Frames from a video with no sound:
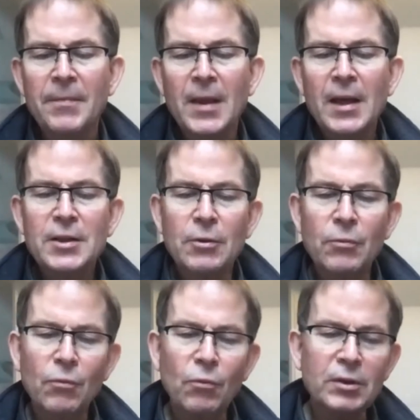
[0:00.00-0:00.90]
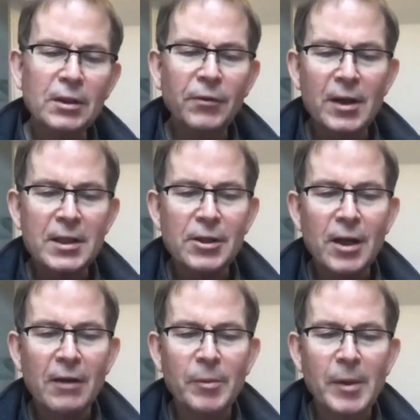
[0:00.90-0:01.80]
So what advice do you have
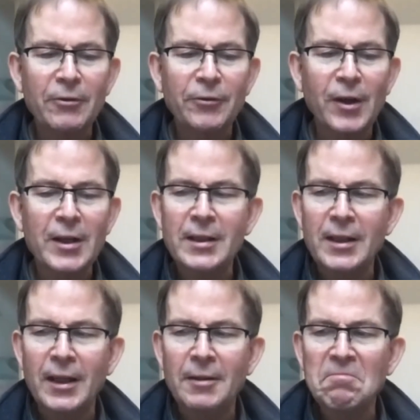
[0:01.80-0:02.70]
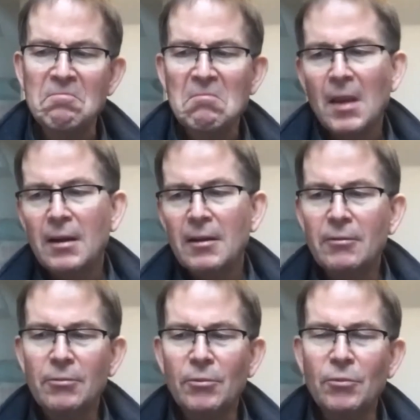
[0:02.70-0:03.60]
about finding,
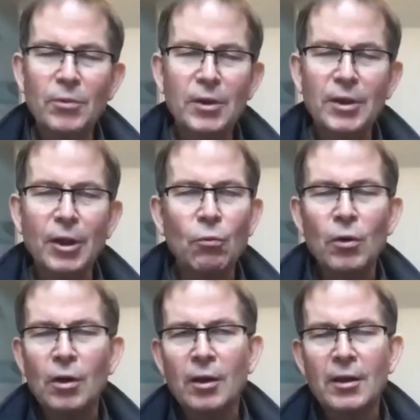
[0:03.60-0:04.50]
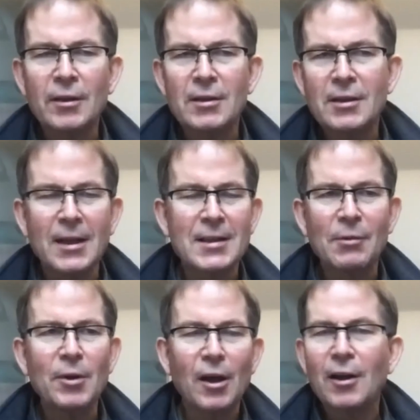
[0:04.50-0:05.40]
you know, work that's, as it were,
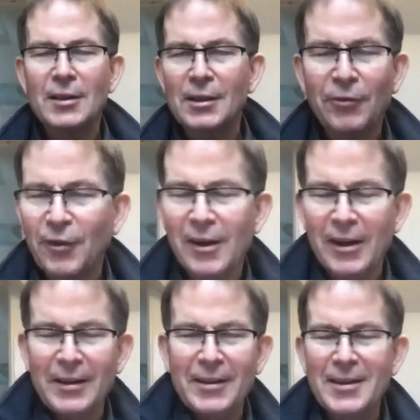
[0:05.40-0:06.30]
hard to find?